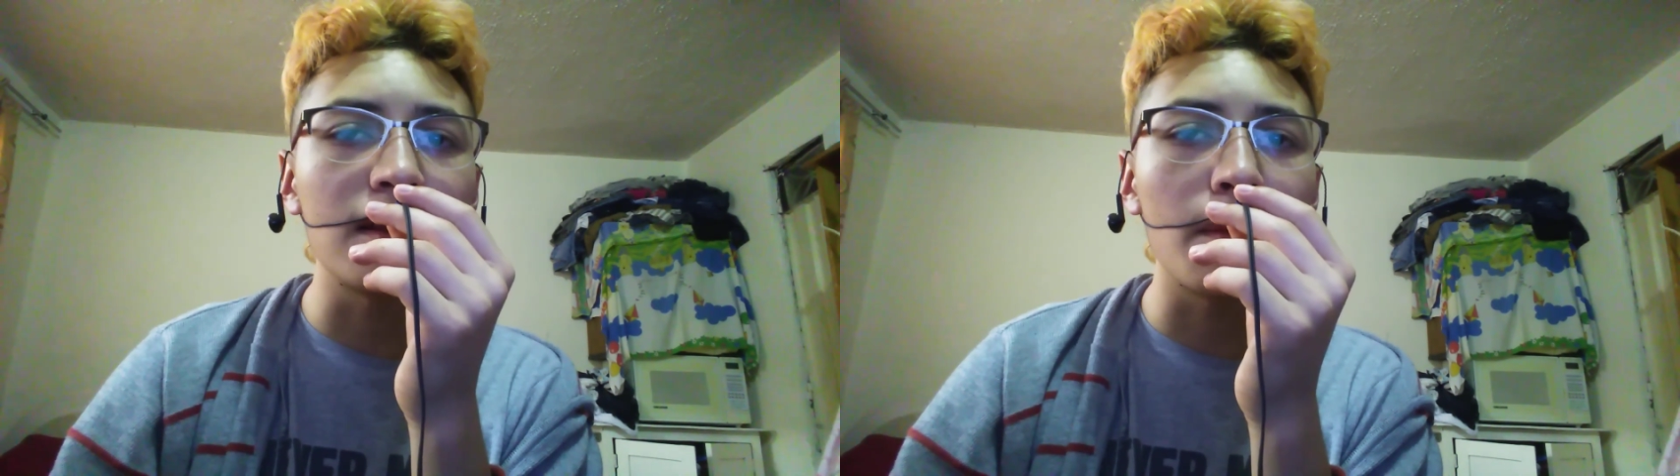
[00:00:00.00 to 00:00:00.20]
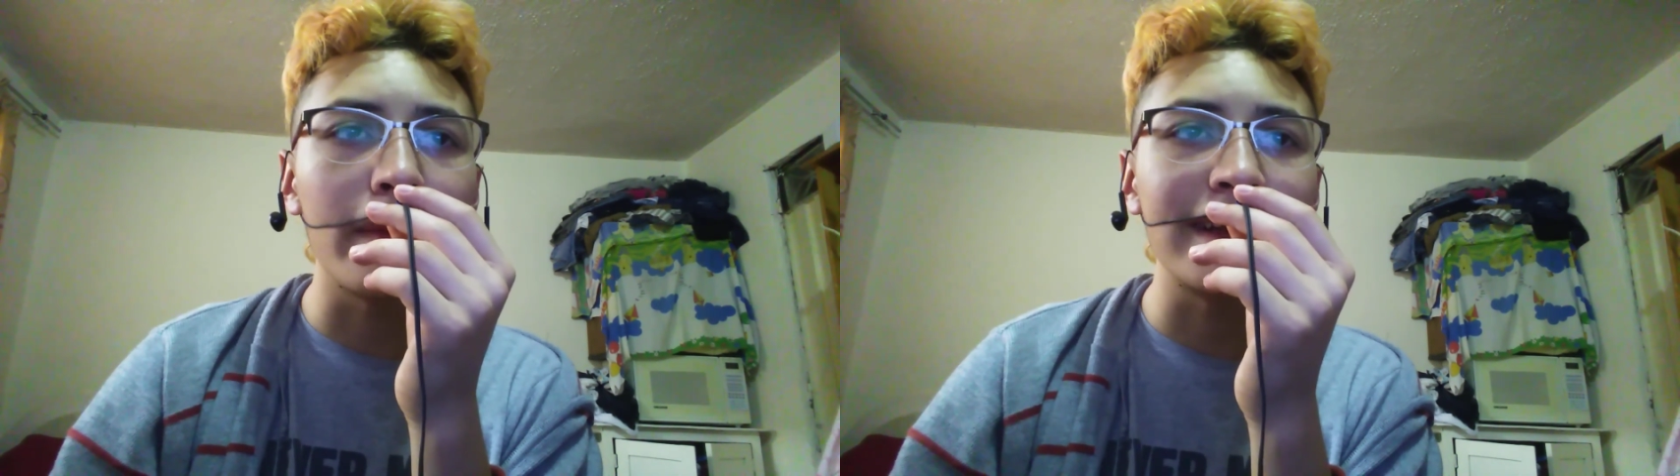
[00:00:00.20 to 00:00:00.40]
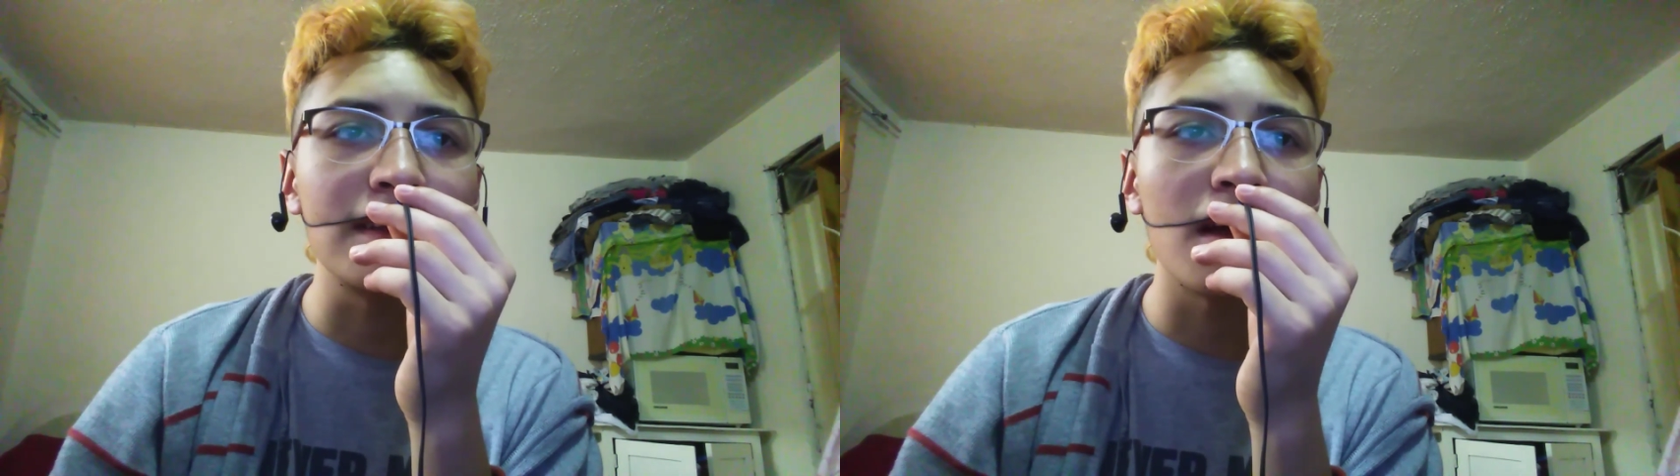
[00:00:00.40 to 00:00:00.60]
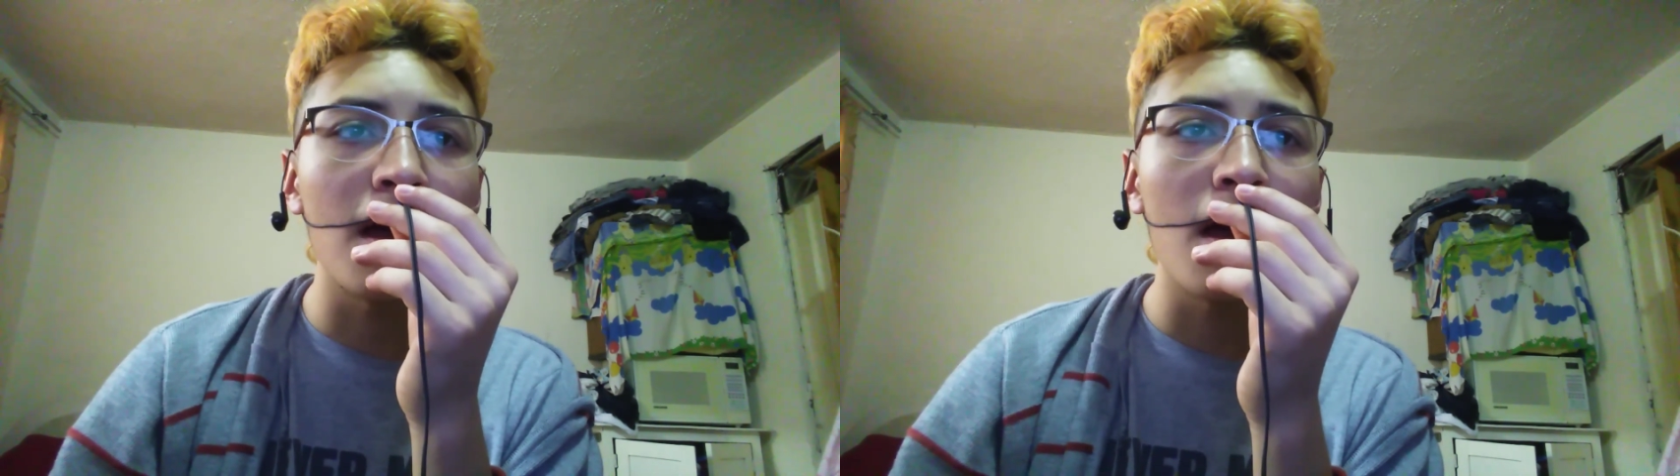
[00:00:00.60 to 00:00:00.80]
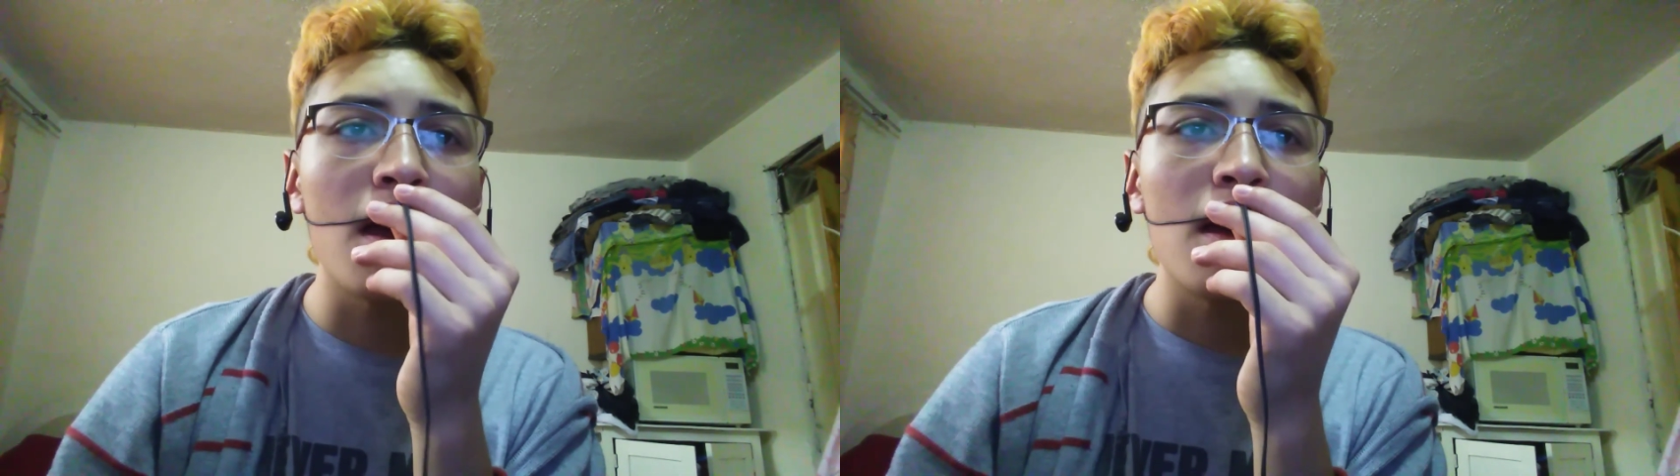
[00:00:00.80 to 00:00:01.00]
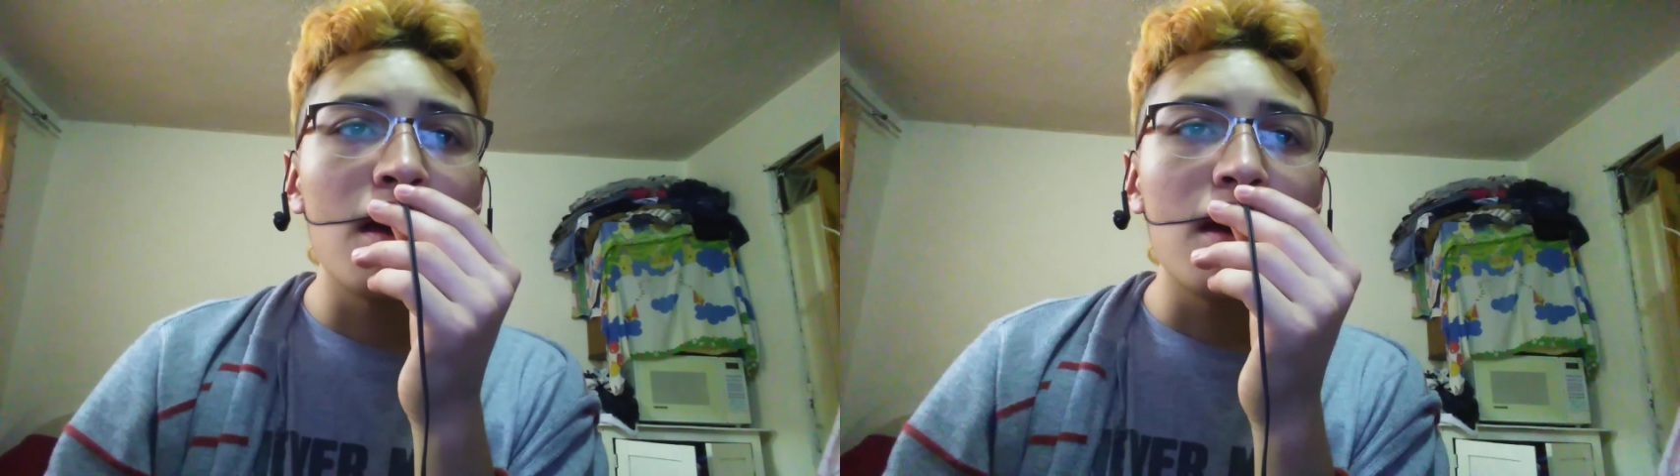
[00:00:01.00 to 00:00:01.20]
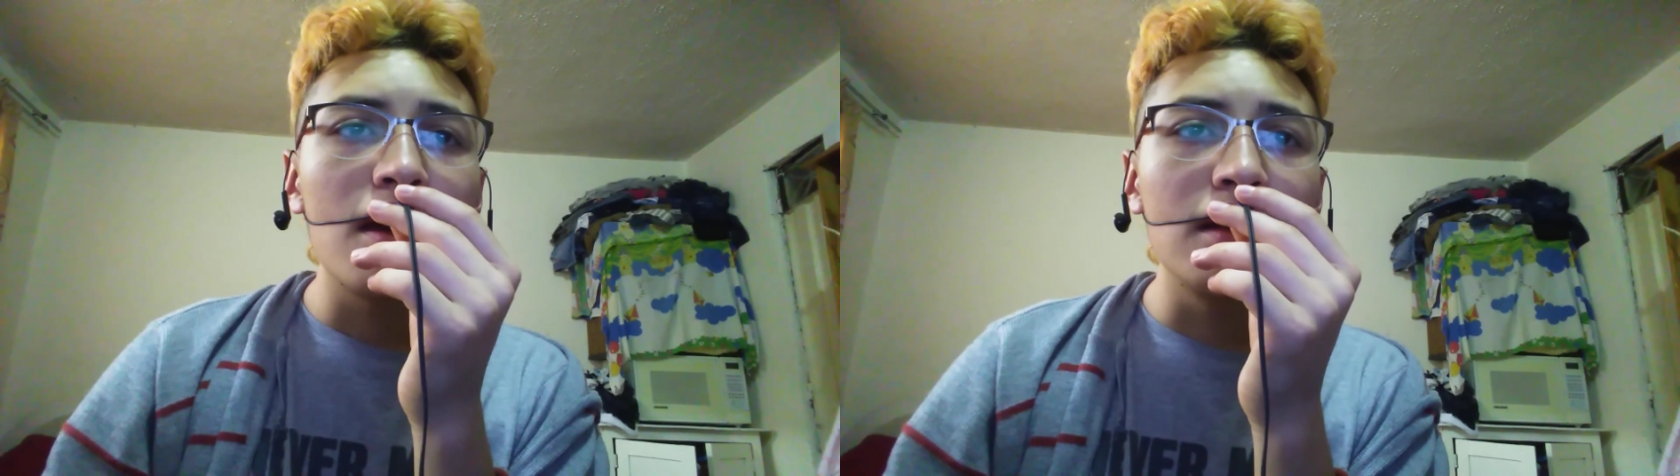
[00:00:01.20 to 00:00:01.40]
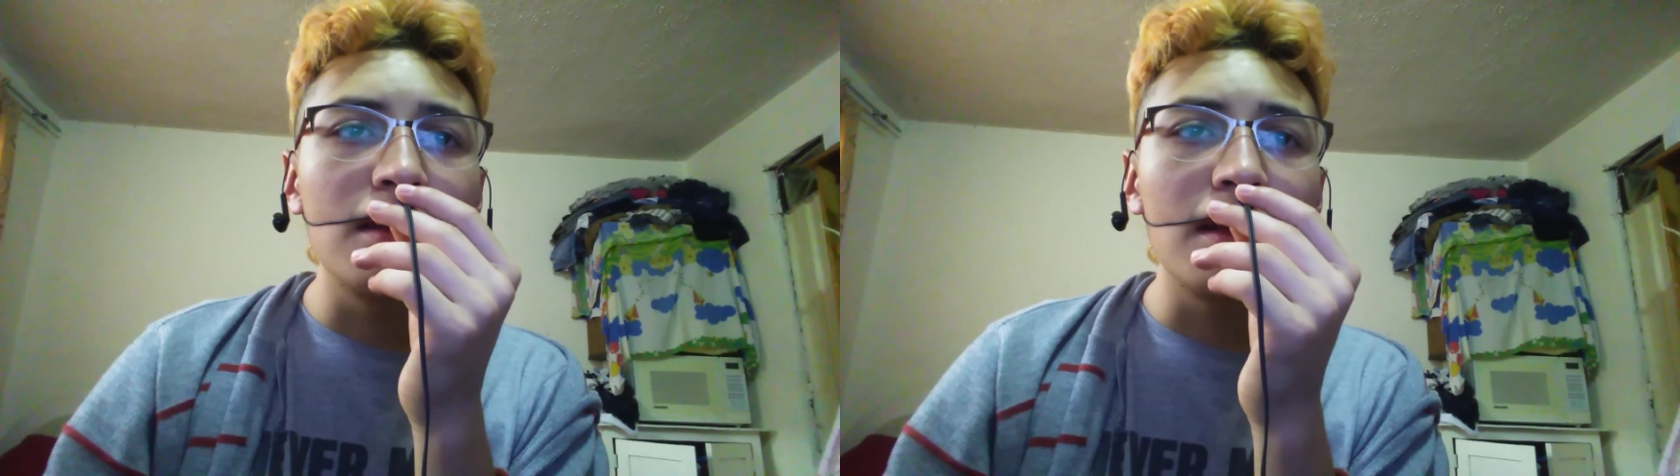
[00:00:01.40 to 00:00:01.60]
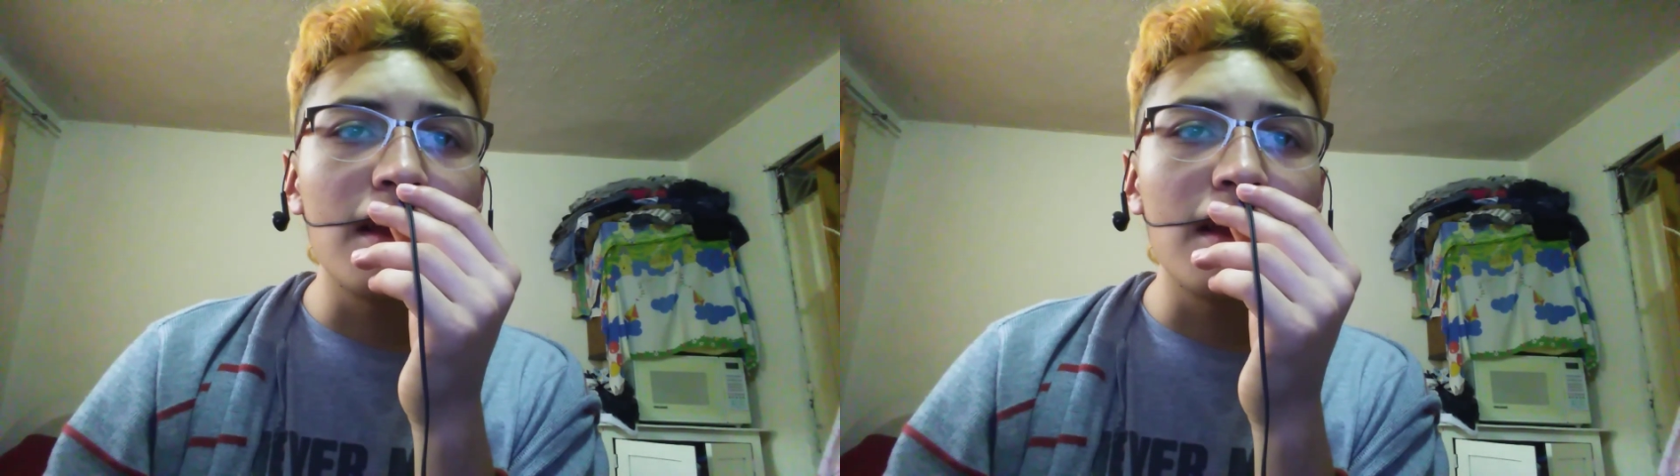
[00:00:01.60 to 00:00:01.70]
In the next point,